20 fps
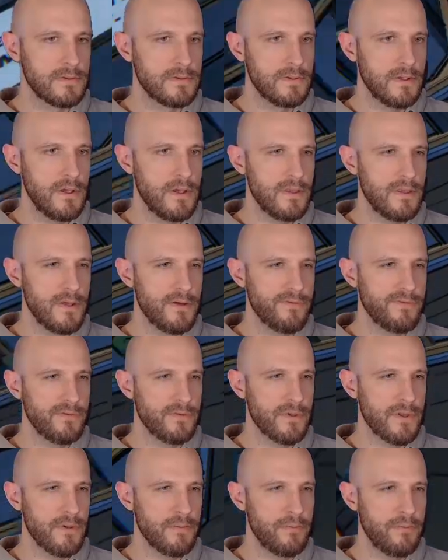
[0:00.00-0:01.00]
And therefore
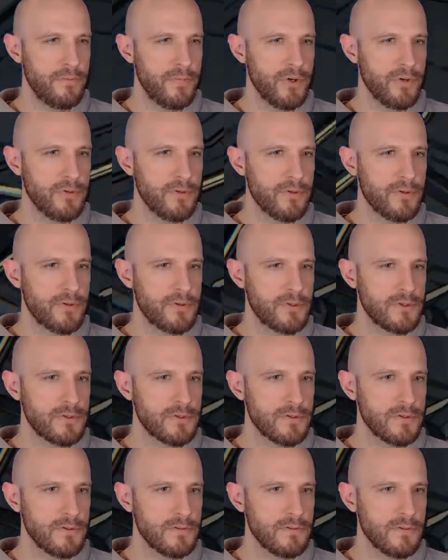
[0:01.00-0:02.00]
they're both
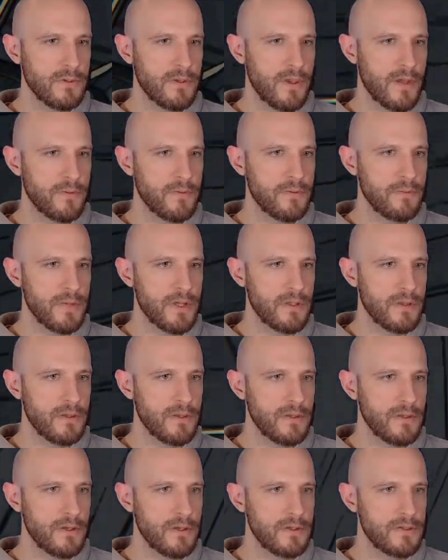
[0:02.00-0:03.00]
true, and that would mean that
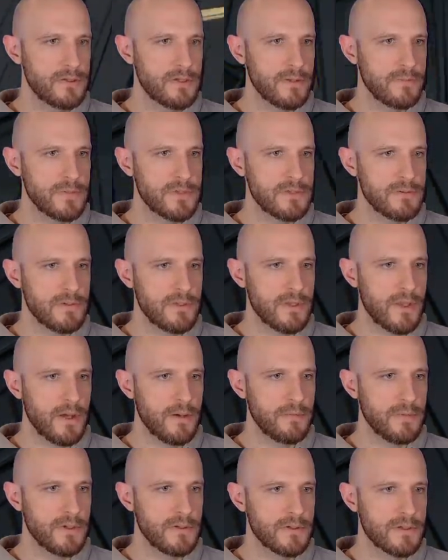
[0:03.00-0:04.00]
the gems are in that
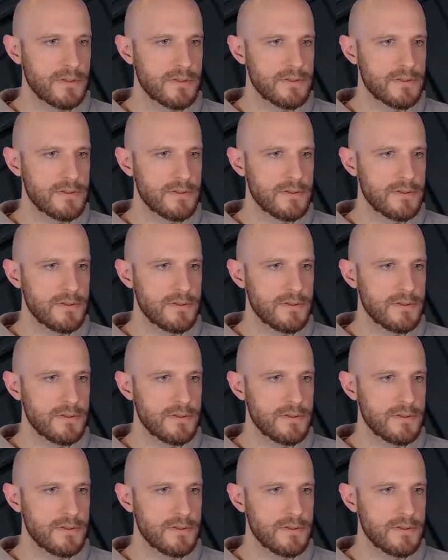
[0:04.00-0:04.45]
box.